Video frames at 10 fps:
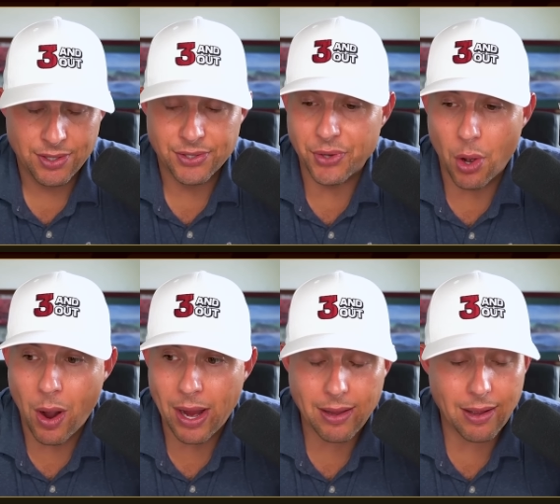So
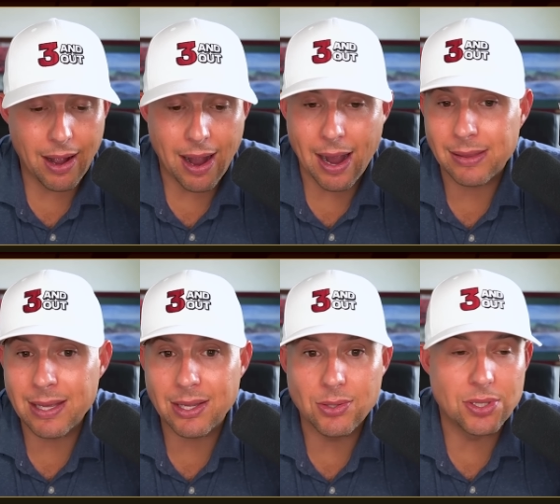I I
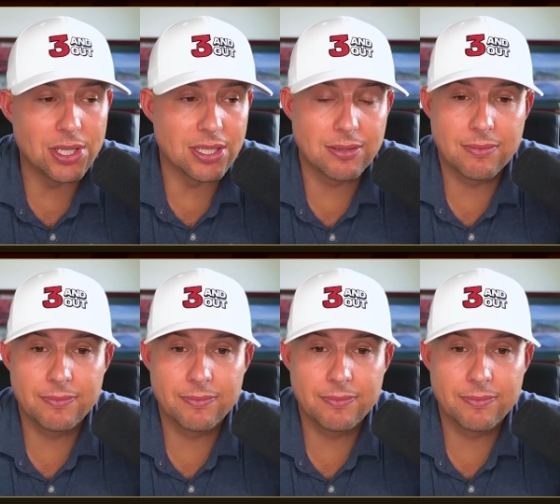think you should just